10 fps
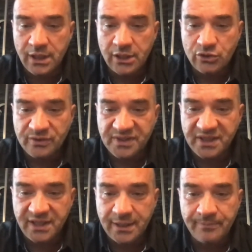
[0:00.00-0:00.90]
to
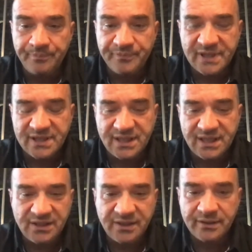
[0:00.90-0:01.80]
see that
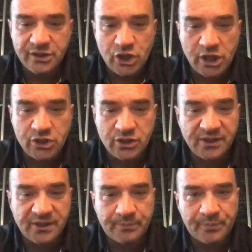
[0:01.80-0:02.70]
these
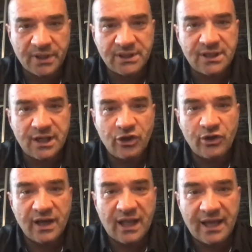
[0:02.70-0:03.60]
changes are practically on
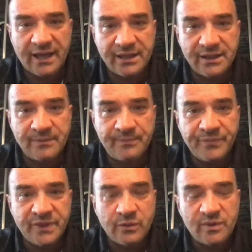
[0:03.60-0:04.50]
a line
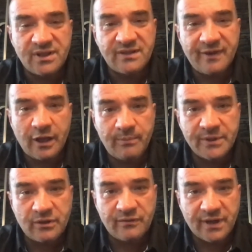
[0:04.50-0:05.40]
with the
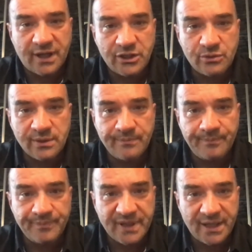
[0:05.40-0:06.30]
development of a country
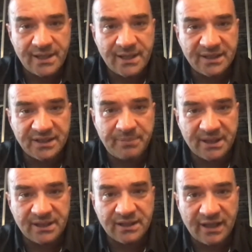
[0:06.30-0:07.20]
and
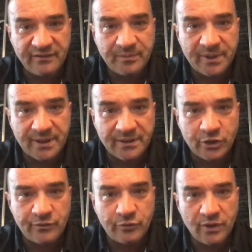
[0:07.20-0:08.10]
expected lifespan.
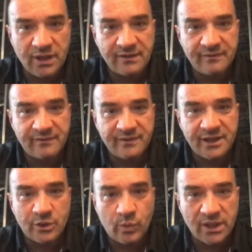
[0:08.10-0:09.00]
So if you live
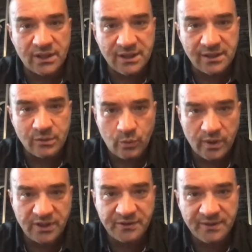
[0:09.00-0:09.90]
in a wealthy
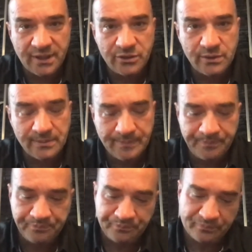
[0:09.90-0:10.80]
Western country,
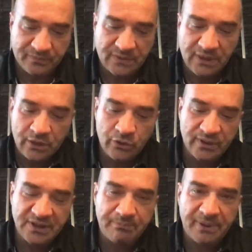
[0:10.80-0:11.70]
your
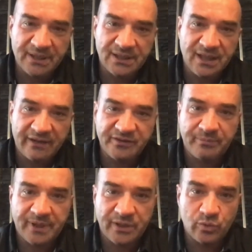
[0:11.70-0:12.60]
expected
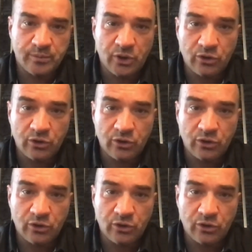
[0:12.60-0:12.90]
lifespan would be